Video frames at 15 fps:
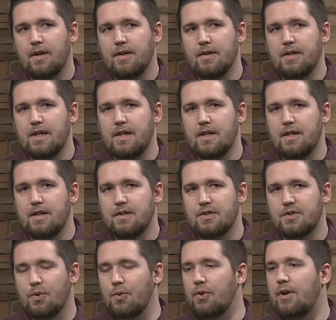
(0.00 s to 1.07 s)
the
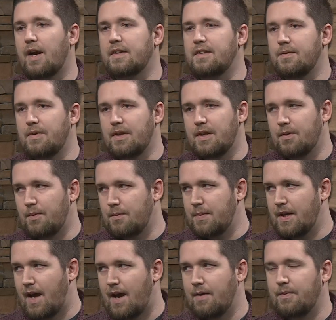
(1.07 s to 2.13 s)
solar activity that we've been
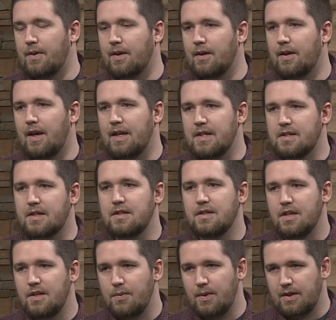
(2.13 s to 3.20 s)
having, and it's
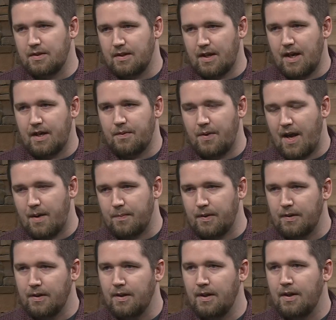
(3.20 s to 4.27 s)
continuing to kind of
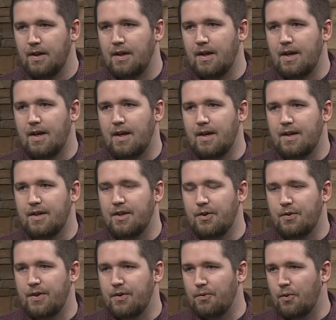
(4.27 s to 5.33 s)
happen, you know,
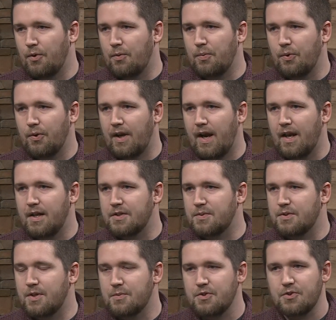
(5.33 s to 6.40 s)
the Aurora Borealis,
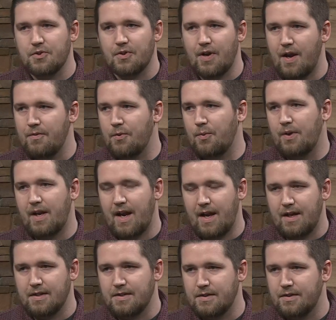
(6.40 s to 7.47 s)
which I'm sure everyone
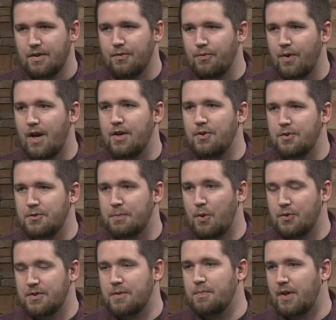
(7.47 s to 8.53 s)
has a friend who's
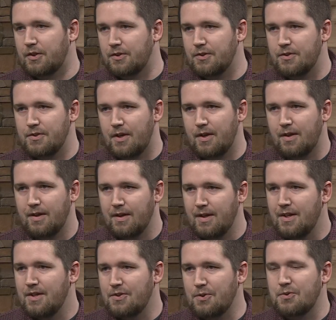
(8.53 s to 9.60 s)
posted pictures on
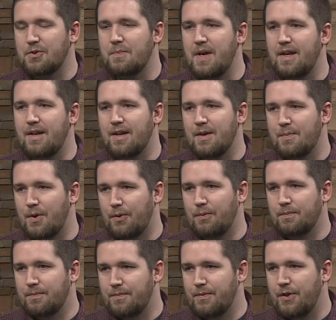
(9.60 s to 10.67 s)
social media about
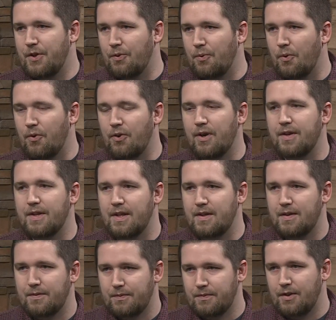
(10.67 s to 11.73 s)
the aurora, that
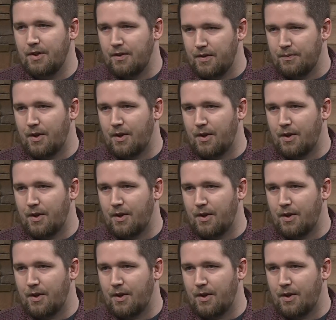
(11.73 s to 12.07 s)
you know, they've